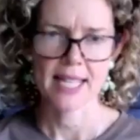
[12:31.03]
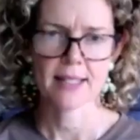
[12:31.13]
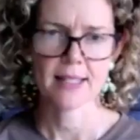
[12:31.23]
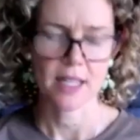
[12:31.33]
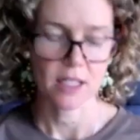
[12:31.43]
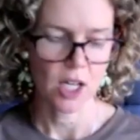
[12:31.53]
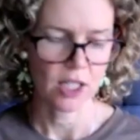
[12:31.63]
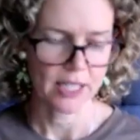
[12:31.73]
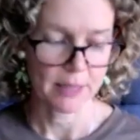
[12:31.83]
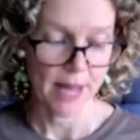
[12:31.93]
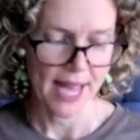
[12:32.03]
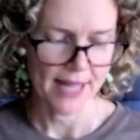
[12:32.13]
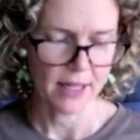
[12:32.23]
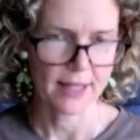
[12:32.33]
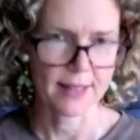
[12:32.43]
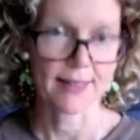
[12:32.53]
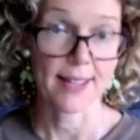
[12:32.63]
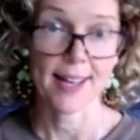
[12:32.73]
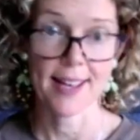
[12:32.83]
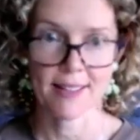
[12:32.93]
a subtle holding back.
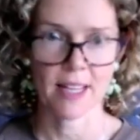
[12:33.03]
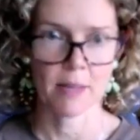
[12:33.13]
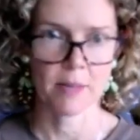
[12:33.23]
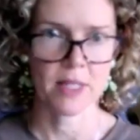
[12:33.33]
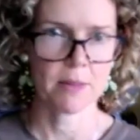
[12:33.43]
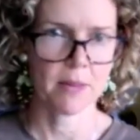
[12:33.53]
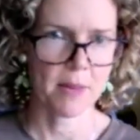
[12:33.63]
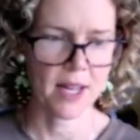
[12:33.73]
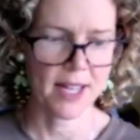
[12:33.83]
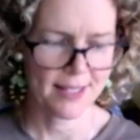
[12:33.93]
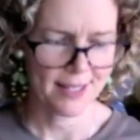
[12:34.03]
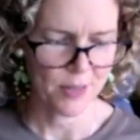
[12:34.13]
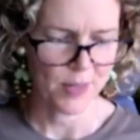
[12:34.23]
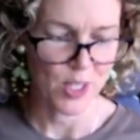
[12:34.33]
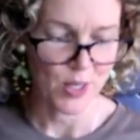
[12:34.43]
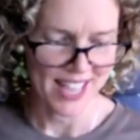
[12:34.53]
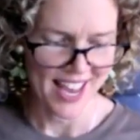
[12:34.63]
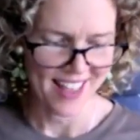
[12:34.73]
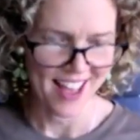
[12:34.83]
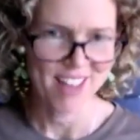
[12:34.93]
It comes to my mind when you said
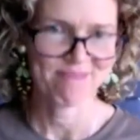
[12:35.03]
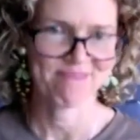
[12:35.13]
that.